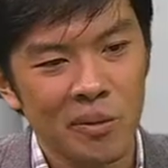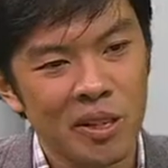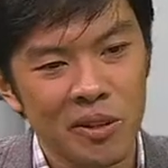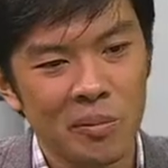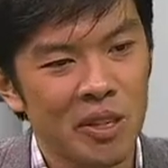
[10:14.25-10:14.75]

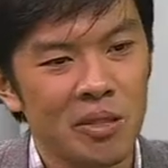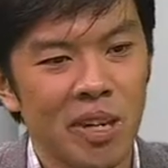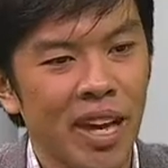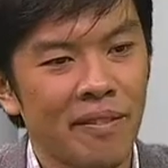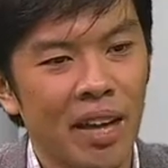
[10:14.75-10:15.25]
well known because
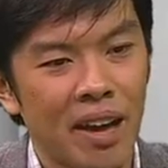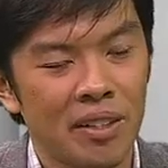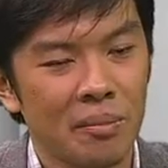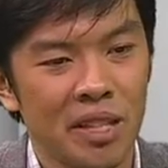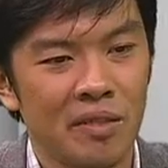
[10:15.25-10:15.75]
we
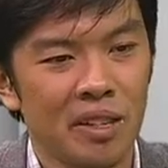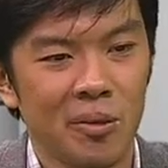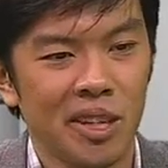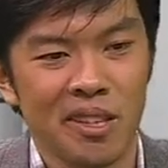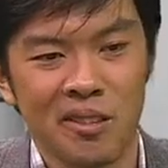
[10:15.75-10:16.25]
haven't been even
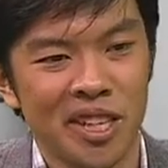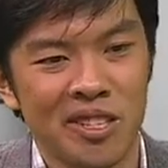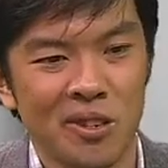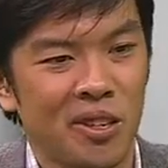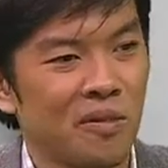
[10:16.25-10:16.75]
doing
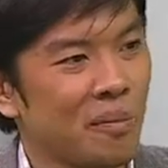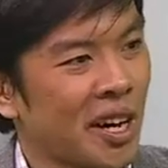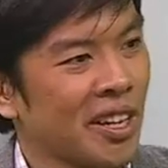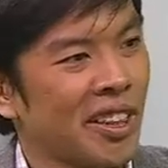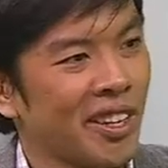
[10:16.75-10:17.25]
any sort of
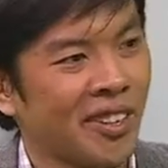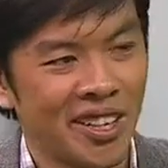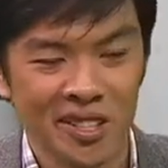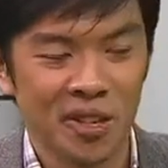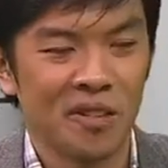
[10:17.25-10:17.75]
marketing or
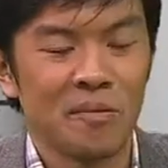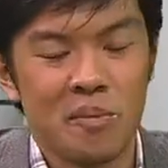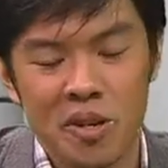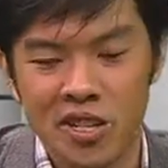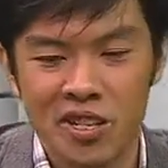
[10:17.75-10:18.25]
any sort of
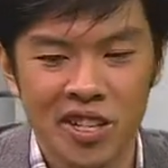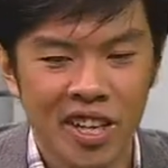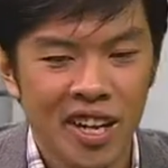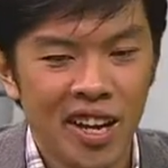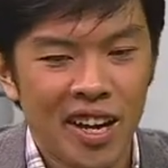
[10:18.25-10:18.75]
push.
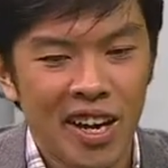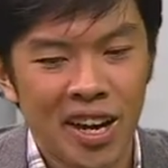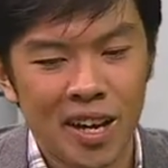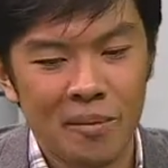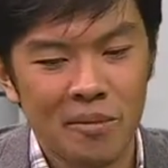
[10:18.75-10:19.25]

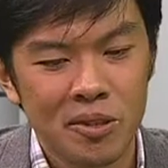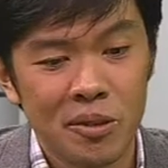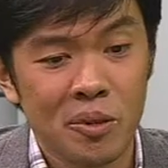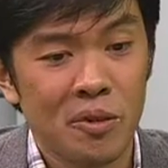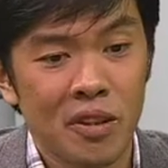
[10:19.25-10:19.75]

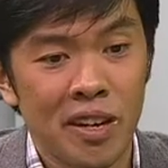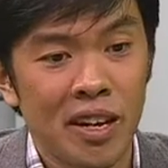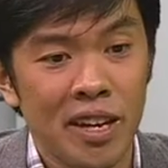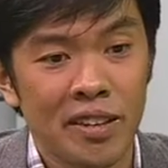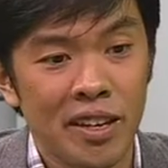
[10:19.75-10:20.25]
So
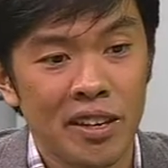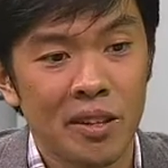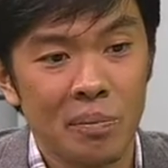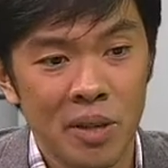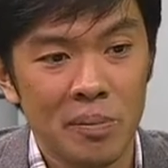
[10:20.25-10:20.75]
far, I
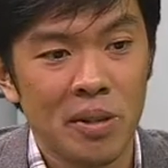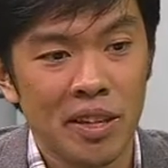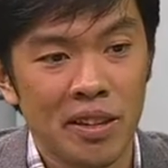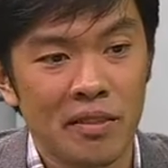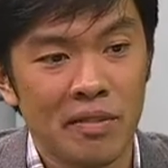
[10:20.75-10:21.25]
think the people
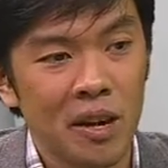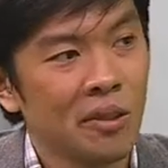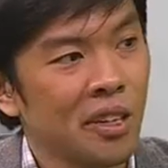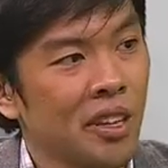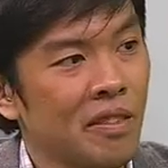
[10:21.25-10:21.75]
that have
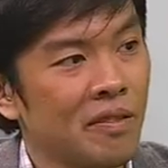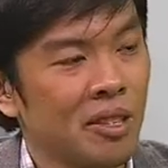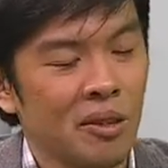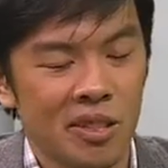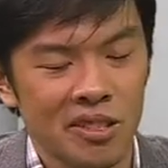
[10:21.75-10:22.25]
found it have,
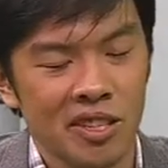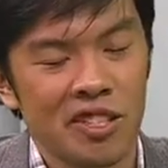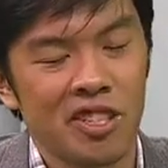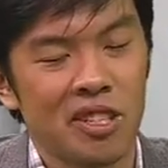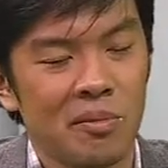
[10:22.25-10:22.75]

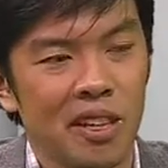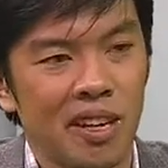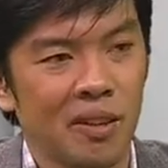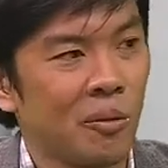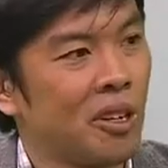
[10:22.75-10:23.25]
it's just been
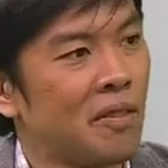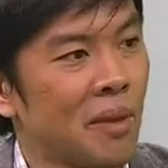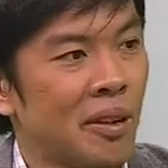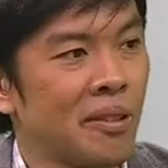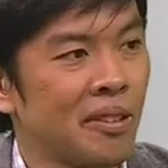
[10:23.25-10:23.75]
like word of
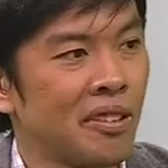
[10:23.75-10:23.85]
mouth.